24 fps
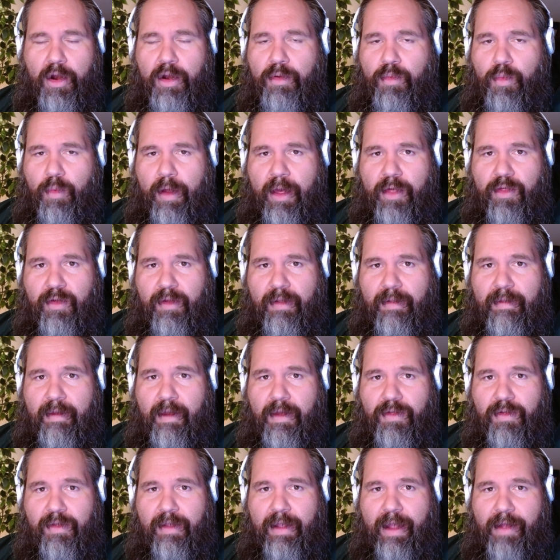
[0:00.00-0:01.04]
rushing
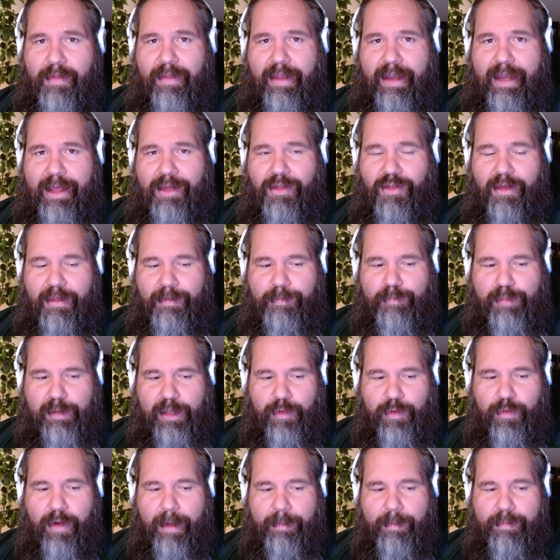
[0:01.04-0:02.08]
touchdown that he just
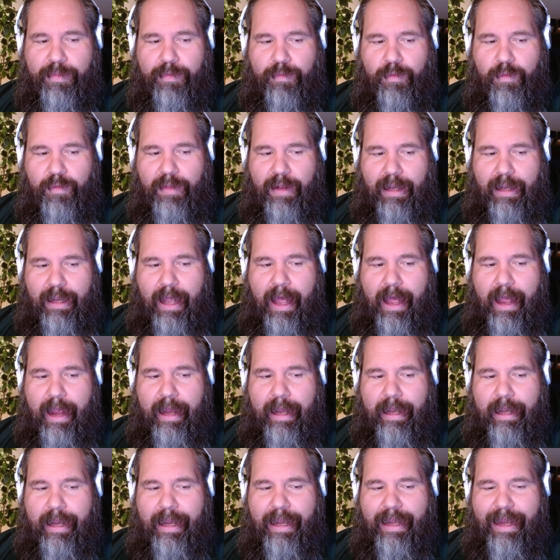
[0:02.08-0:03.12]
blew up through the
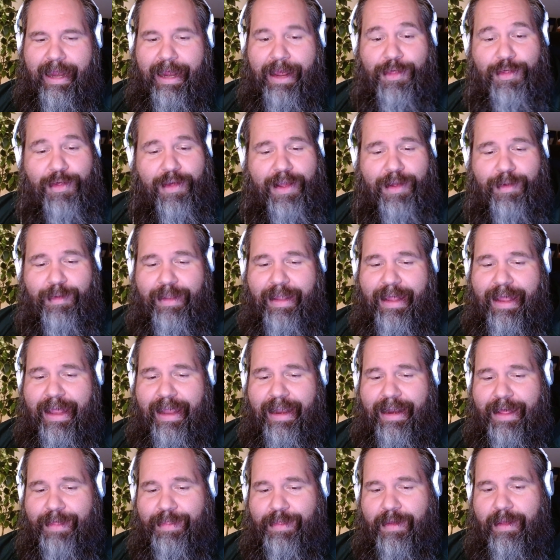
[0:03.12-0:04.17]
line. And AJ
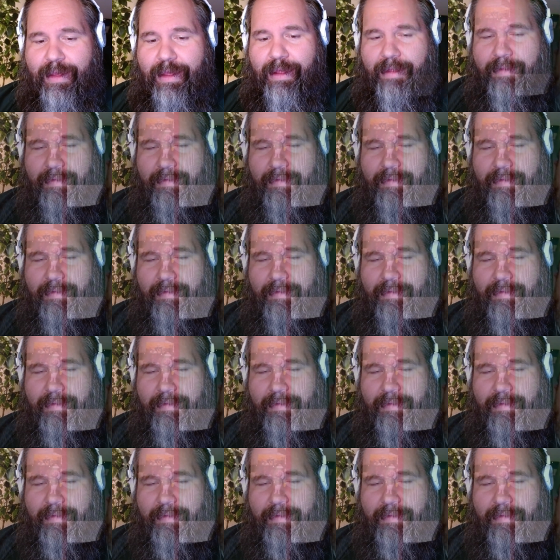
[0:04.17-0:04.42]
Ouellette, I think he